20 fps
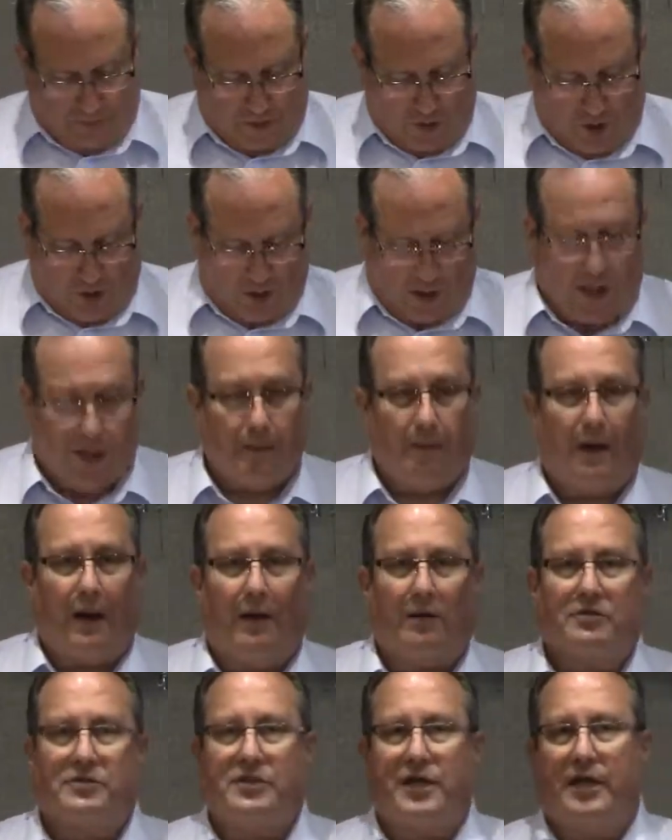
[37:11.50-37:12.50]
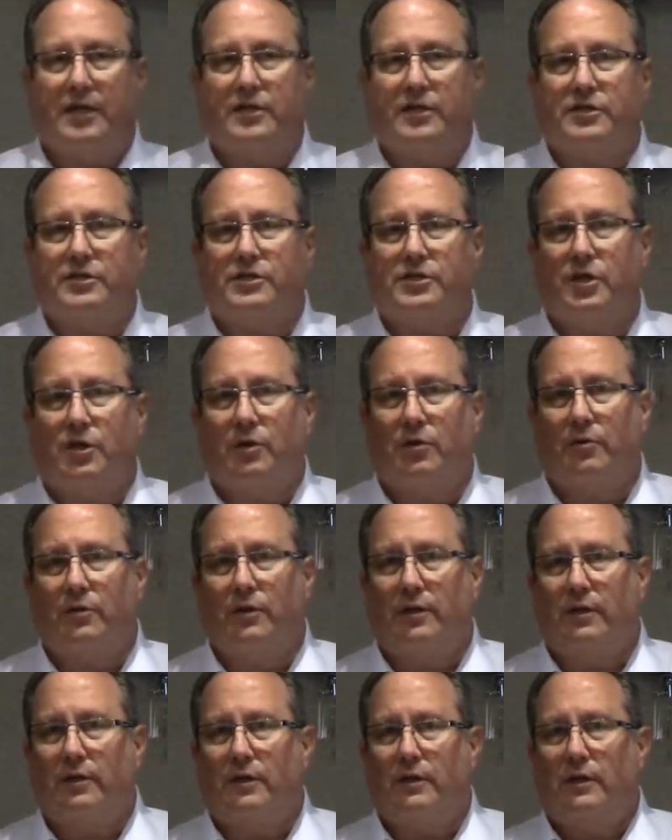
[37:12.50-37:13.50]
talking about how Satan has
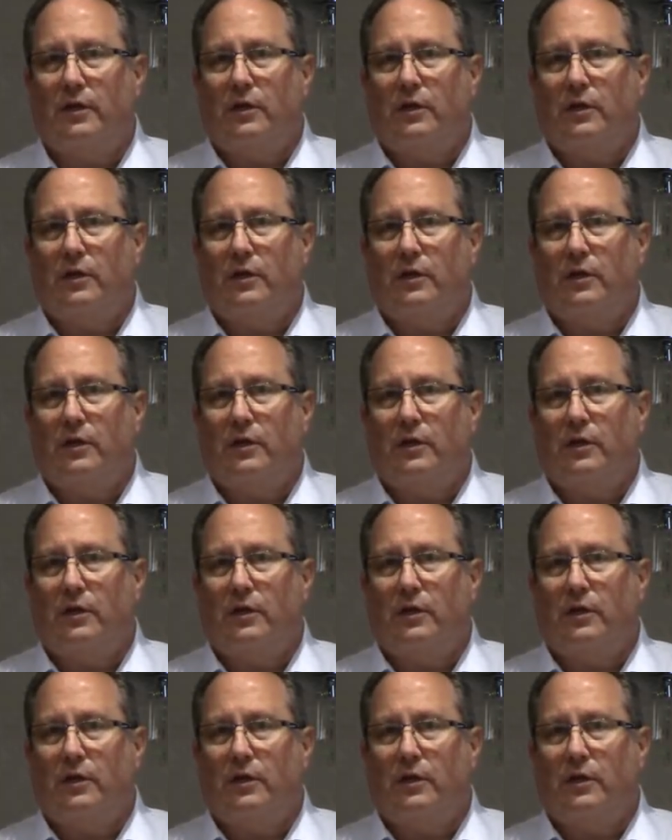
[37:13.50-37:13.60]
sown